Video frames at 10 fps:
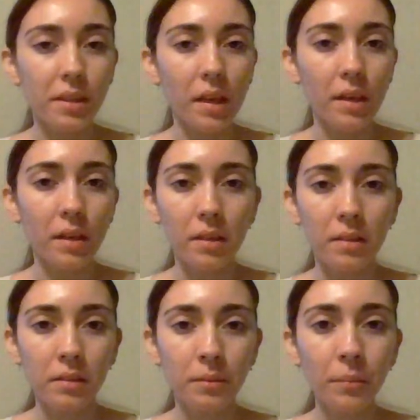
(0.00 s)

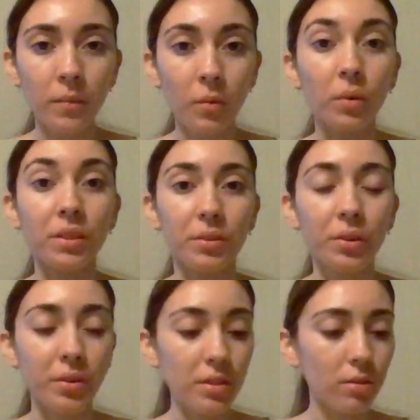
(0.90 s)
in what they're
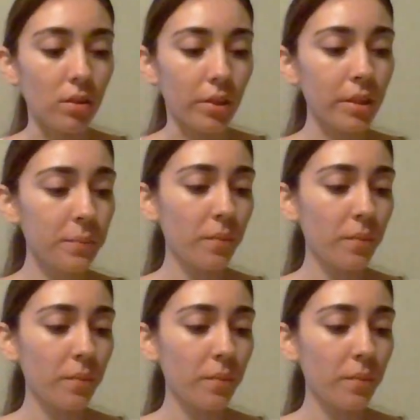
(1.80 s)
going to learn.